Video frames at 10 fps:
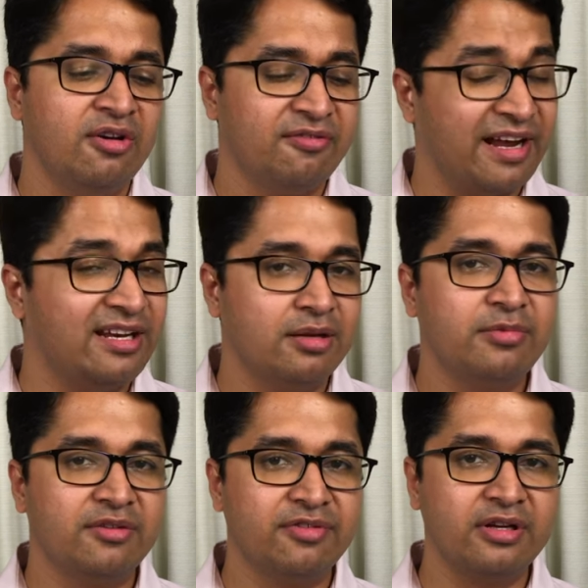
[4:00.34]
find them
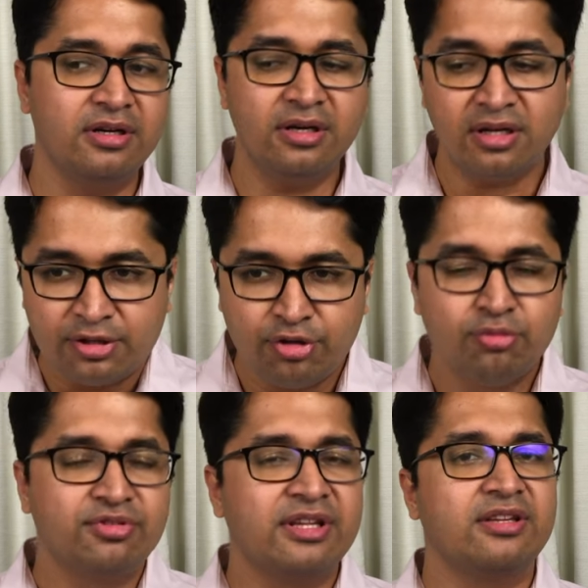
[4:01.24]
difficult,
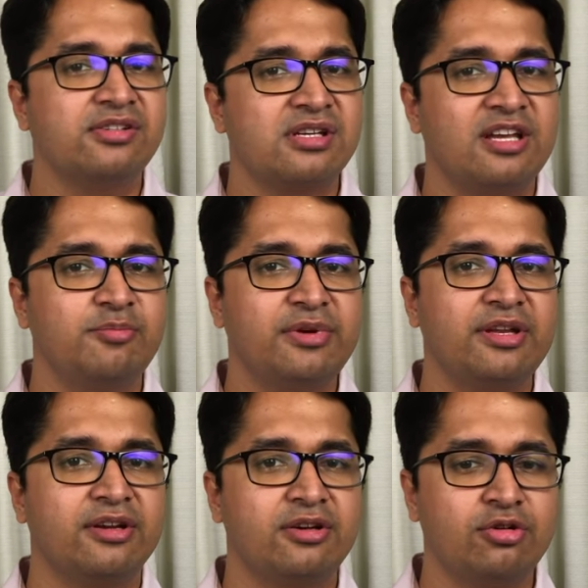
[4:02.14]
using this time
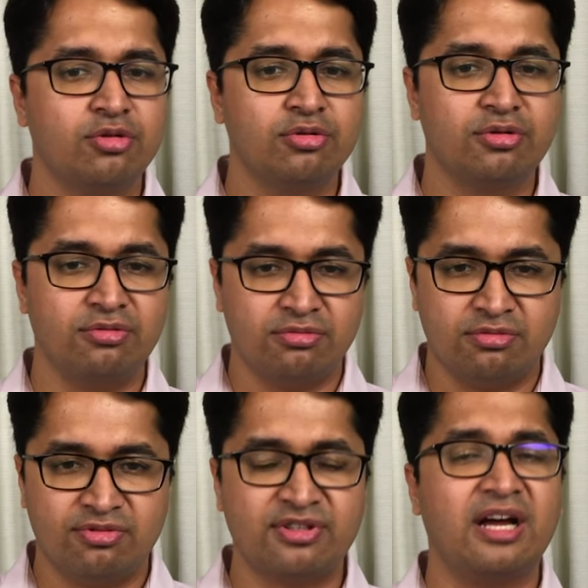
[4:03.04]
period to
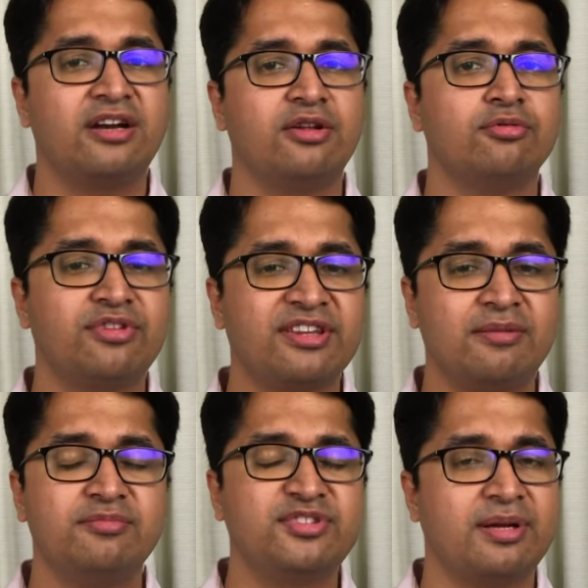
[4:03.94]
start using
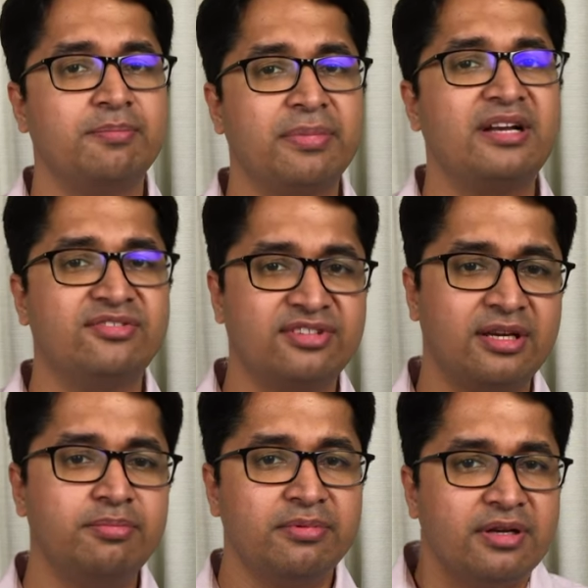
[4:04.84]
them step by
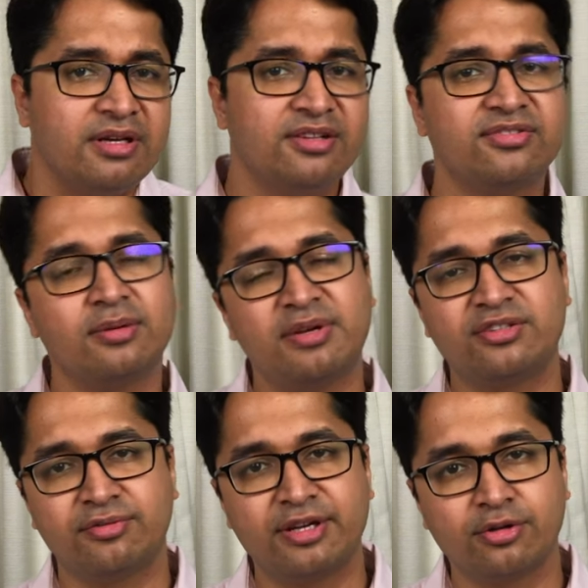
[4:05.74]
step is the best
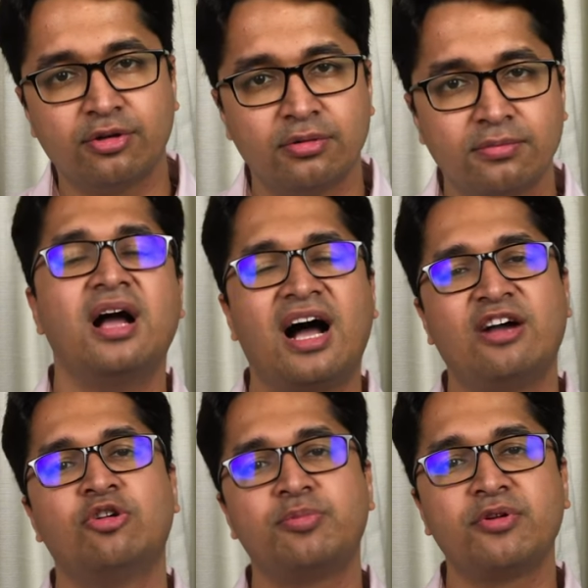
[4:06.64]
way to go. I
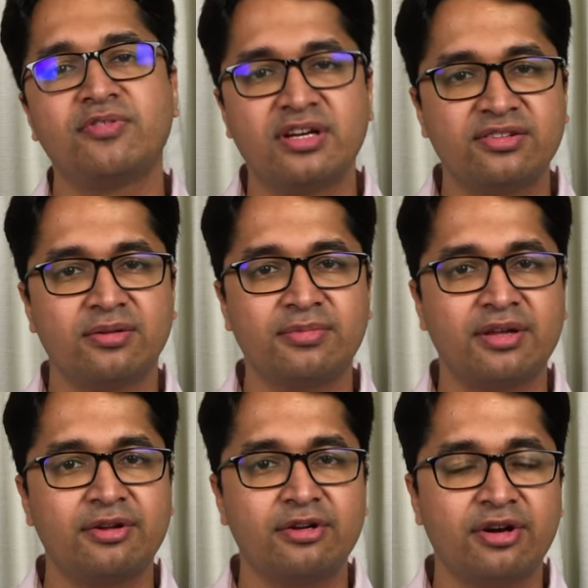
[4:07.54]
hope you've learned
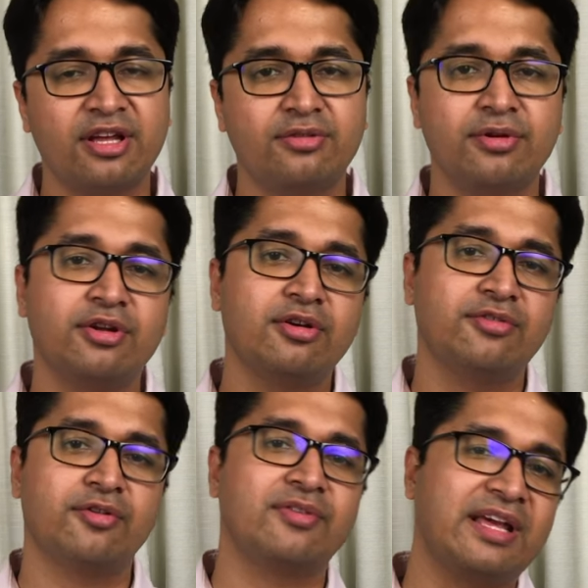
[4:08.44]
something in today's video. If
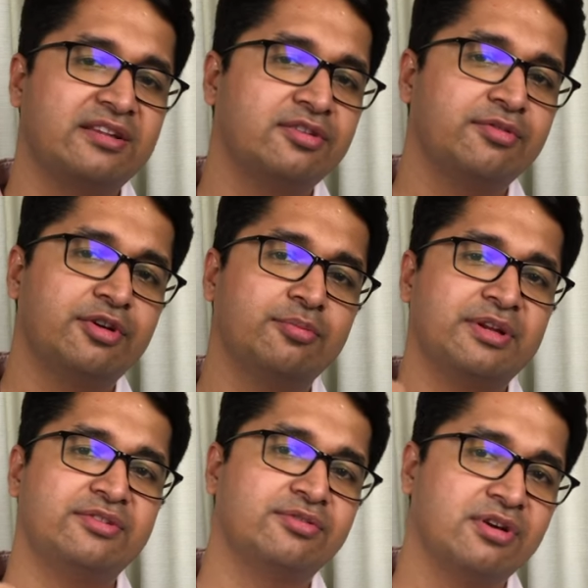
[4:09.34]
you've liked this video,
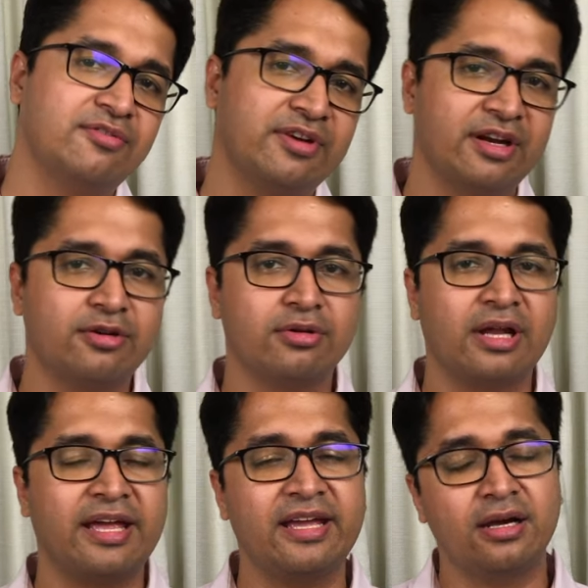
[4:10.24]
please do not forget to
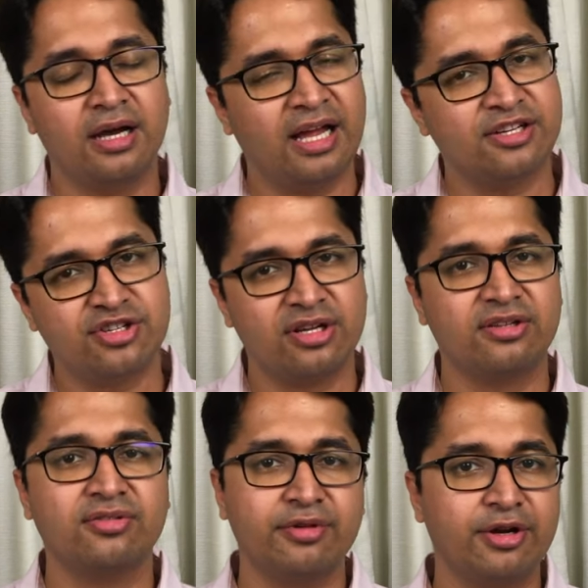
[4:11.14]
like and share
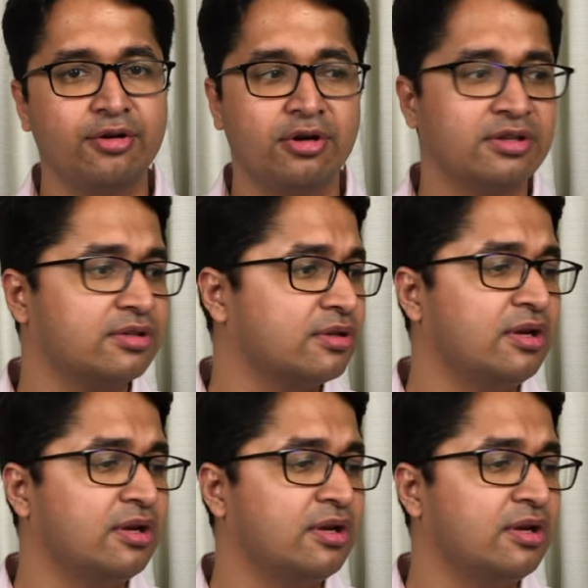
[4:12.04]
this video on